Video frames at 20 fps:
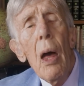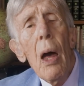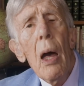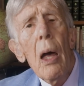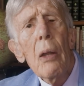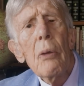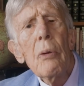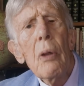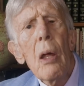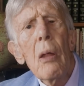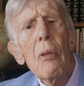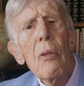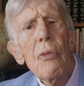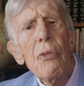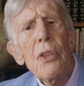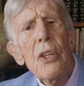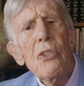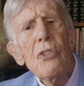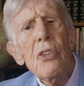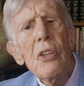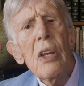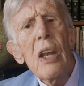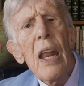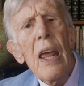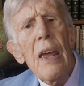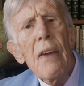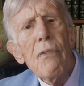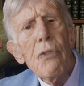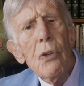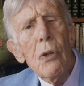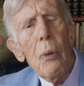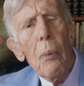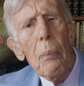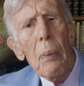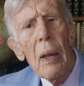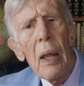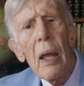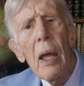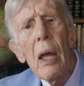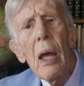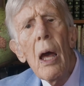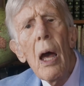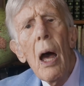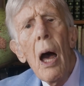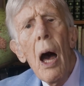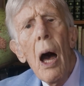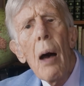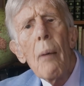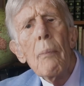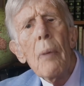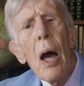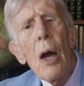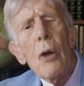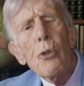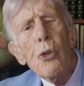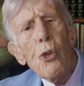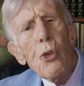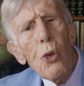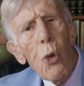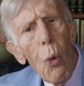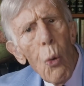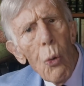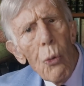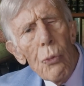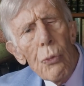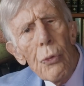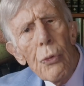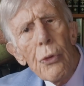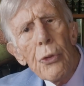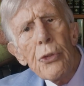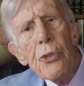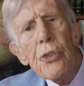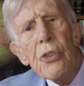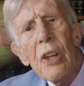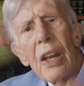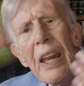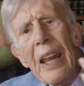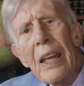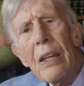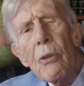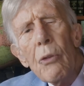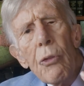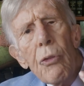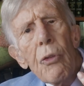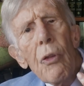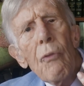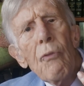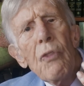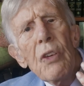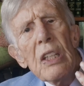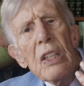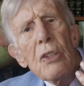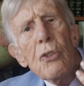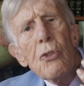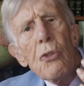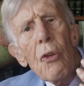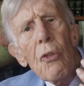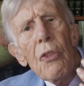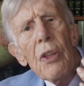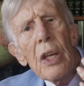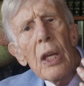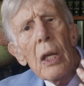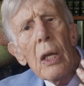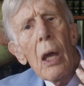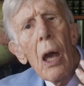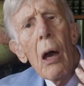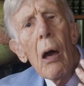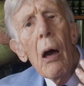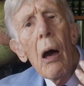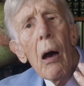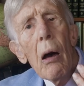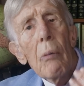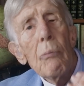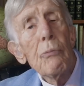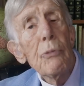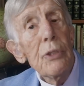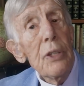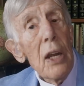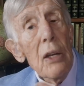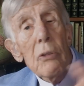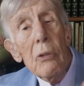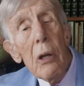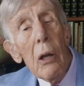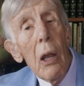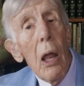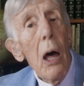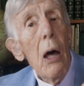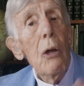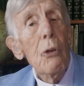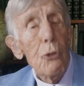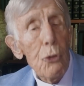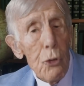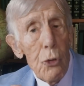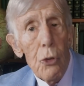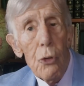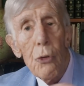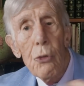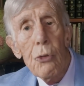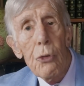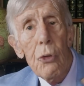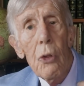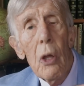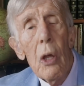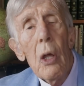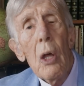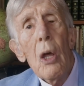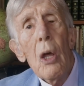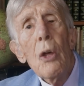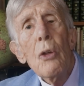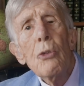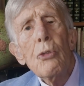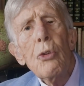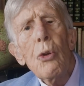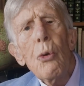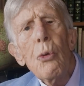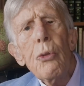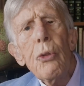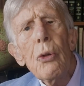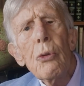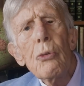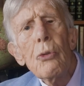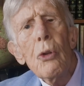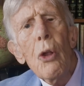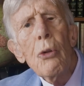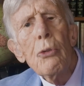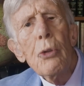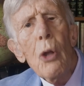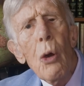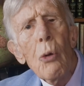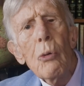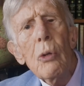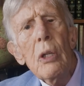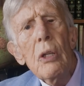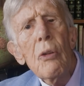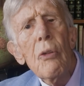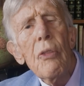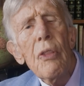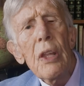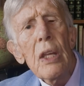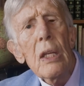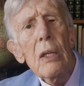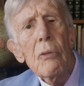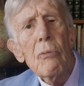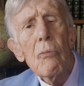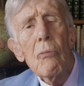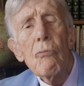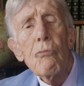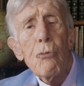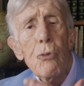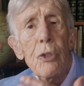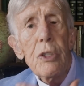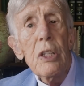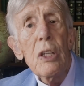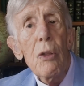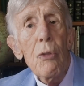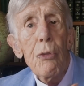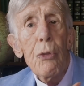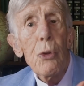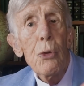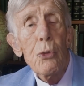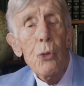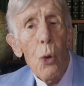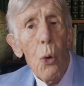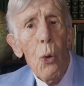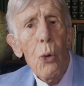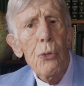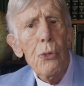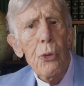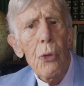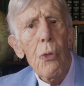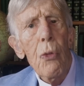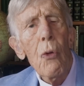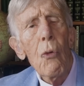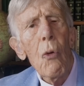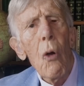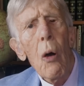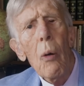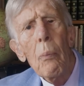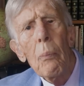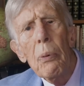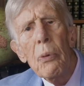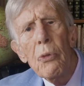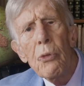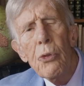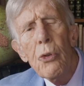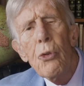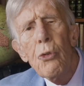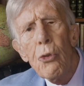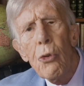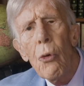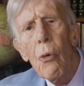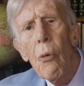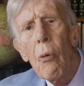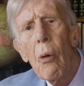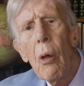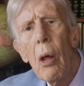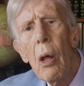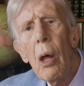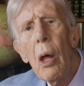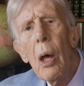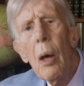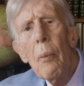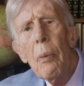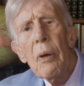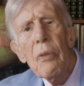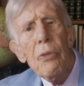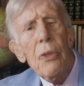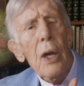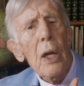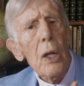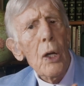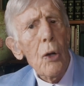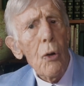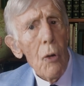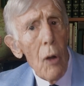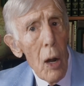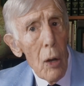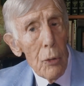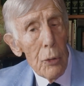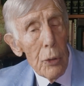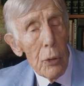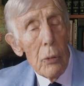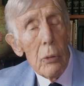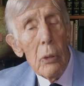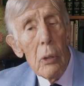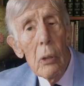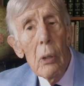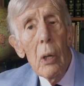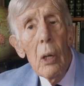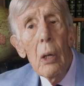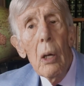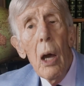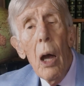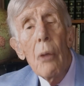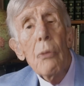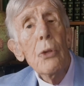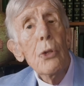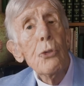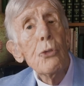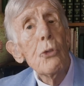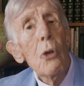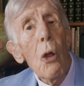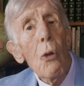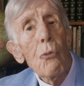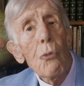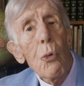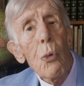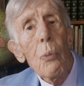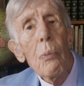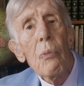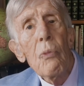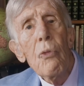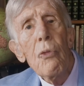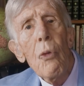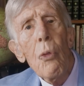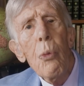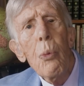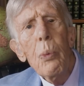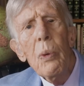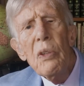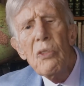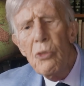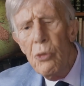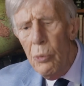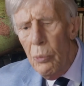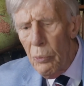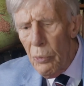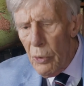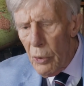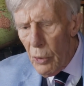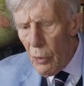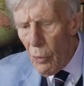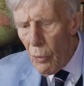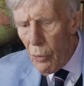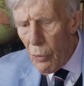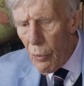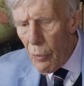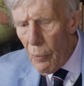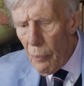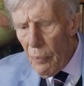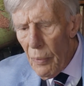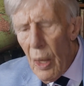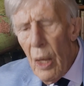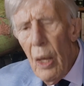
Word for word: And this inevitably um, shortens the length of each of the um, dental arches, so that not only are the teeth and jaws in the wrong position, but they're crowded and there's not room for the wisdom teeth.